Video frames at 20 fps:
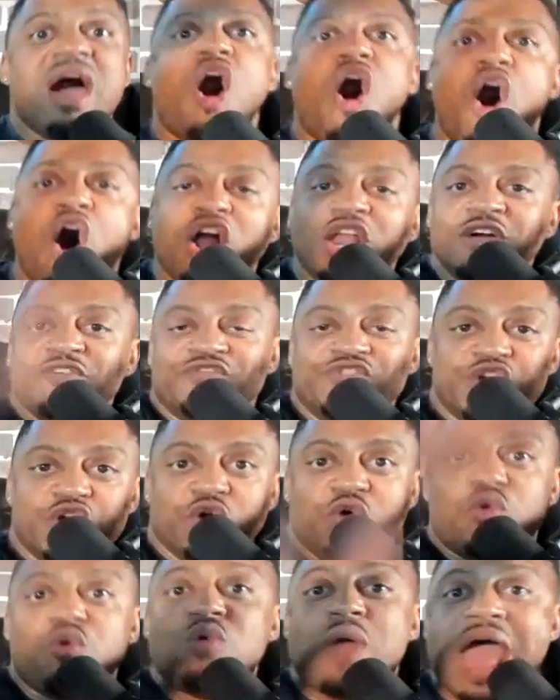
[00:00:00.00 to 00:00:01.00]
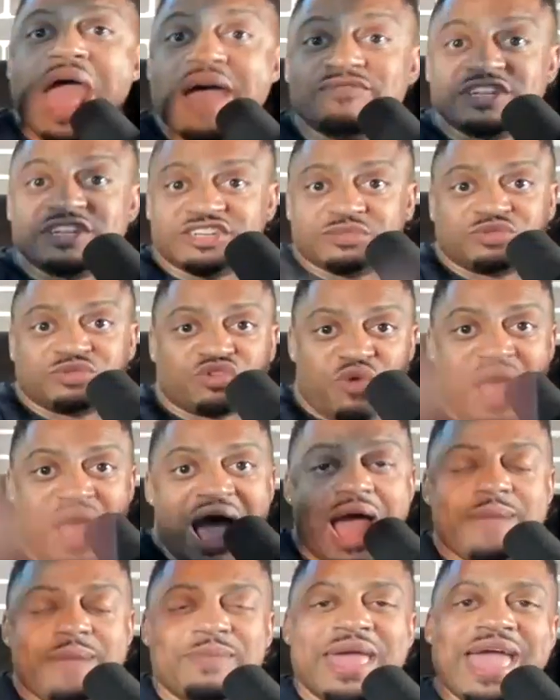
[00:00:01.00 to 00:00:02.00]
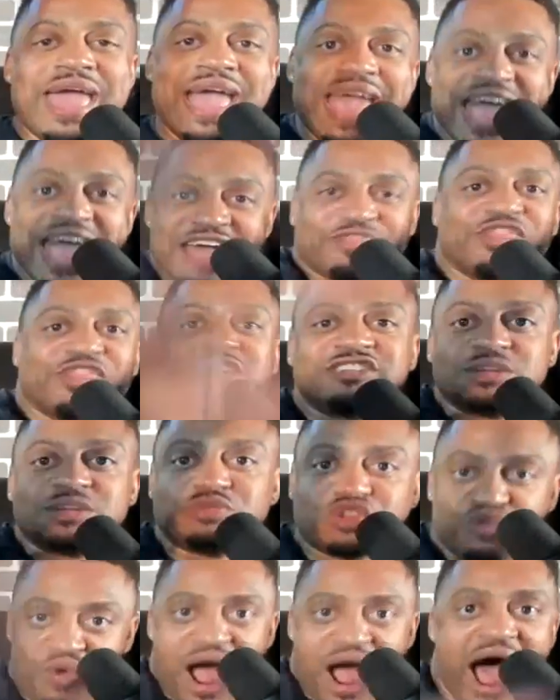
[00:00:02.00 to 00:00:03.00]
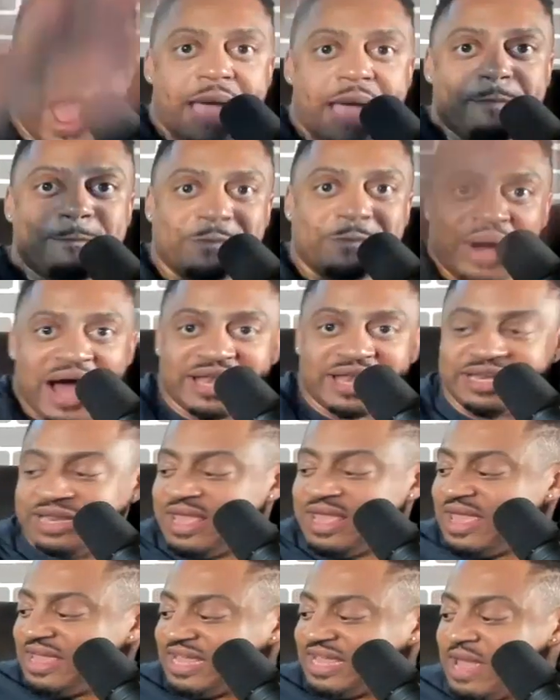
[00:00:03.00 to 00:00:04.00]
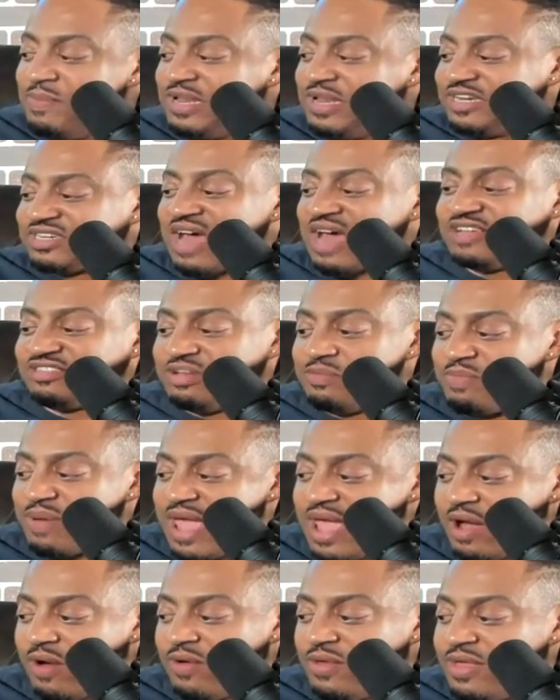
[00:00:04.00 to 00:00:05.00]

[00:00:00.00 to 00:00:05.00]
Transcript: All of you who haven't subscribed, hit the subscribe button. Give me the Tyson Bell.